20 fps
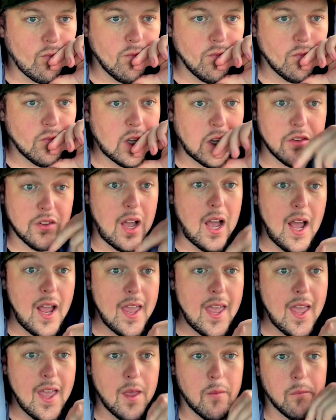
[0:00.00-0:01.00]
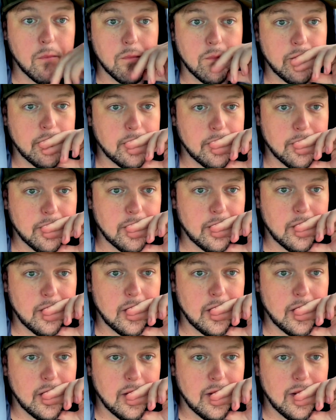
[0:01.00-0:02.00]
because I am.
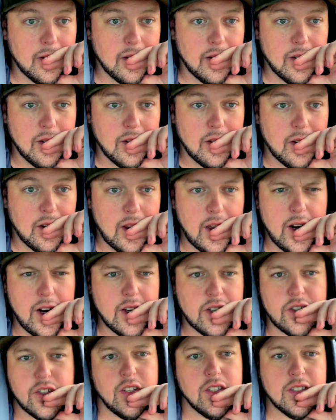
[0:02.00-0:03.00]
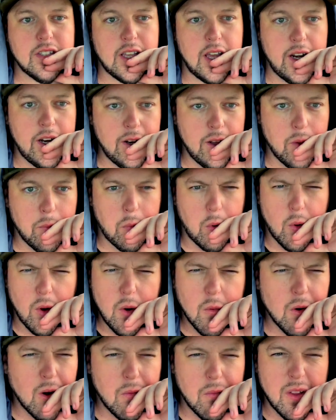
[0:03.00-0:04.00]
And it's just getting to the point
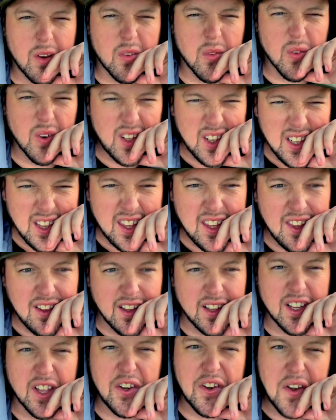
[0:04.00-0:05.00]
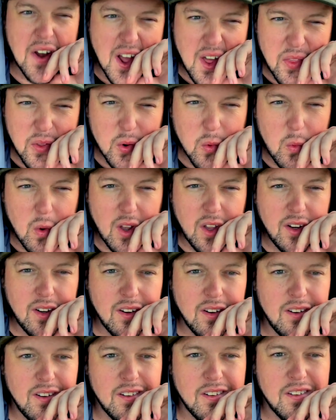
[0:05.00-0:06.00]
where I'm like, really? Like another one?